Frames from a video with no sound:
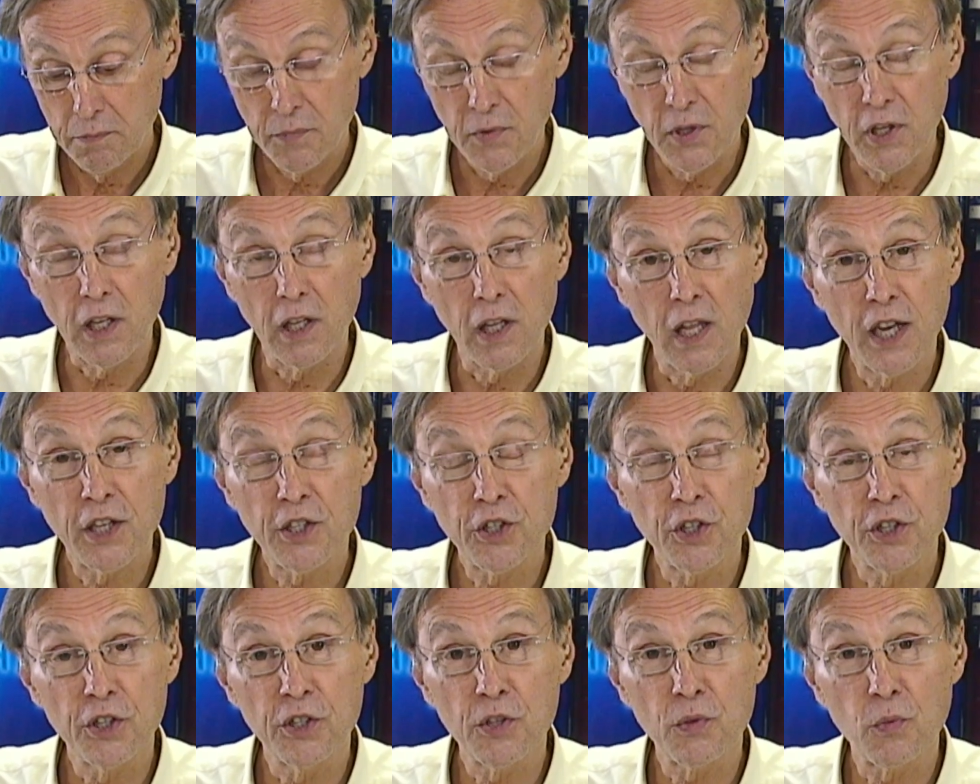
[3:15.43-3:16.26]
the
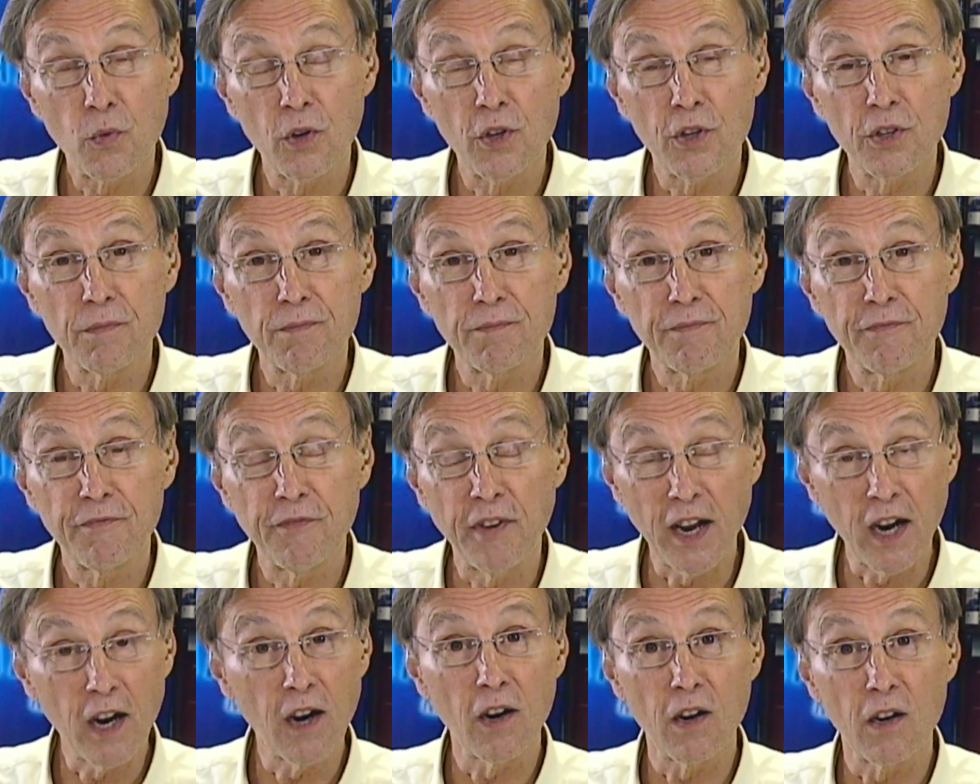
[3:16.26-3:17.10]
elections were
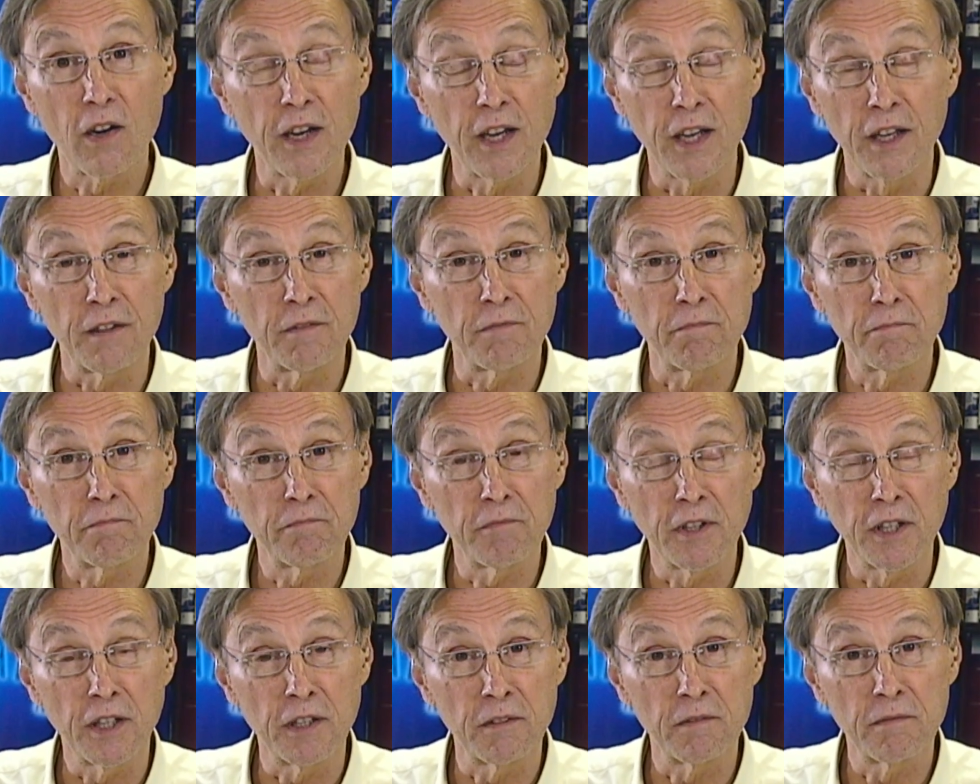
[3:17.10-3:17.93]
fair
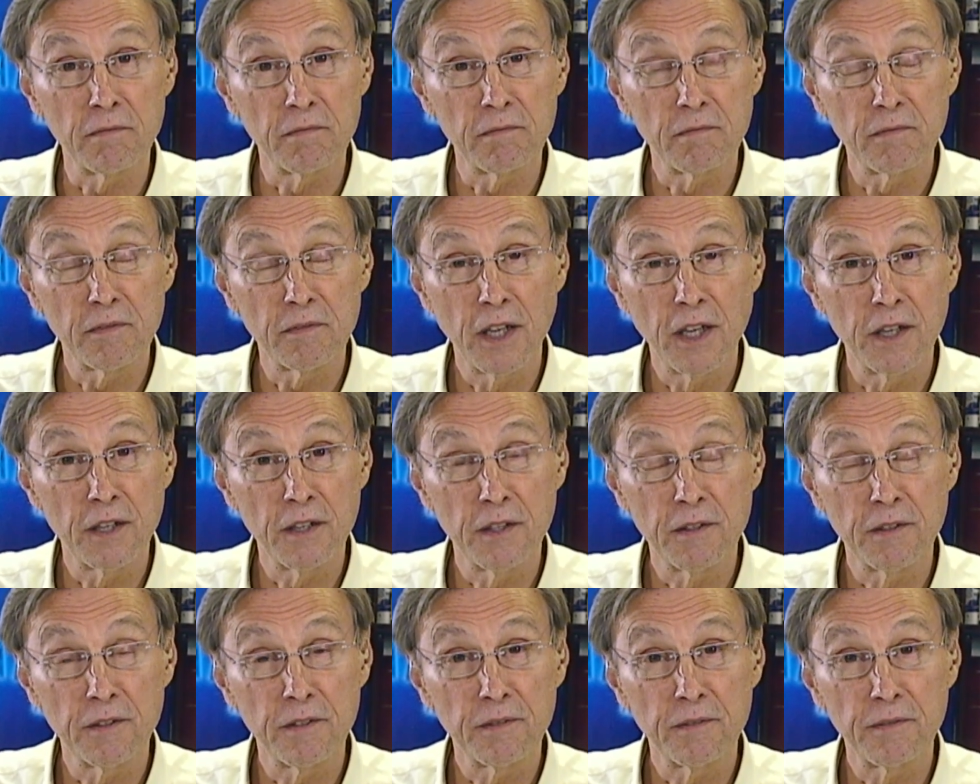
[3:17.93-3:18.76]
in
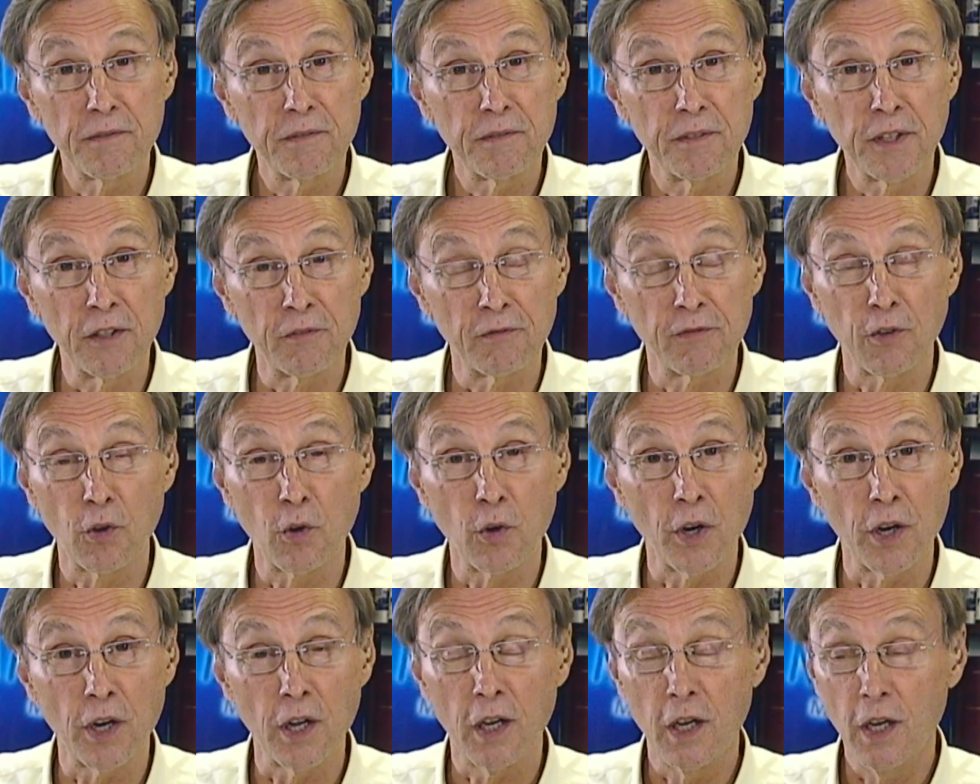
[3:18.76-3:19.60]

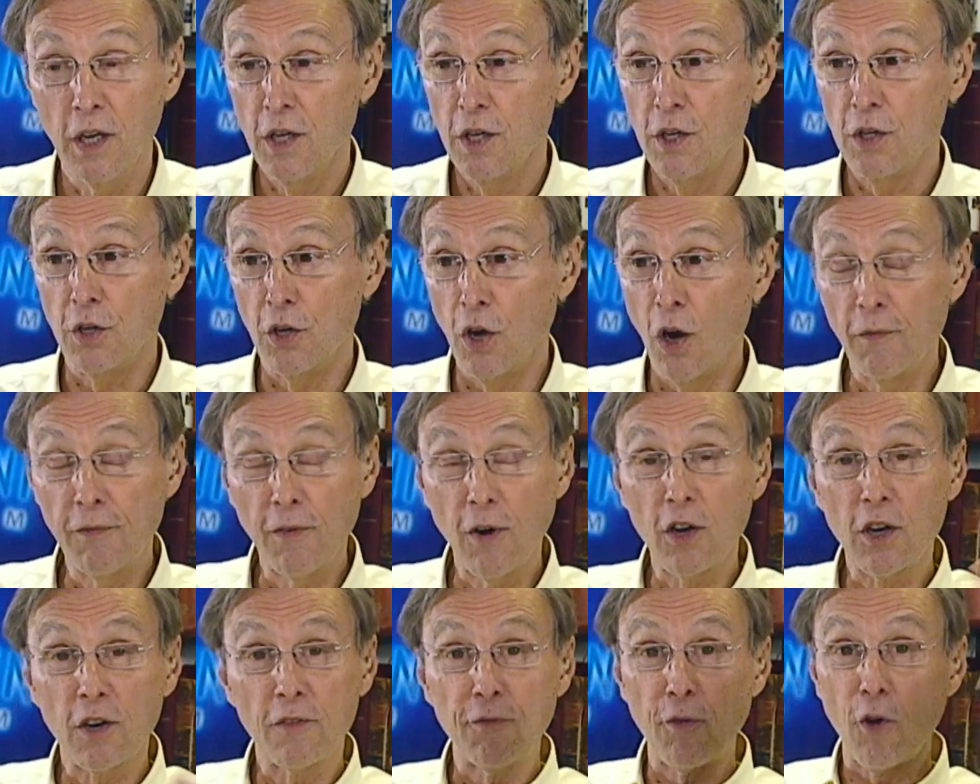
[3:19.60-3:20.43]
Florida. No
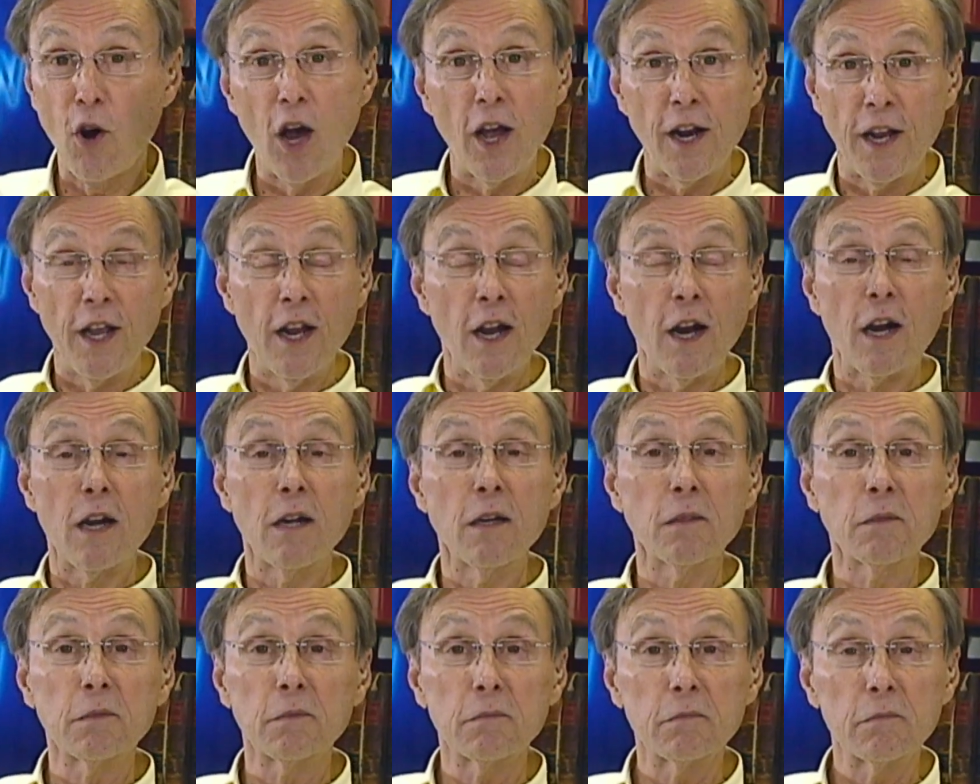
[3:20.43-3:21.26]
voter fraud here.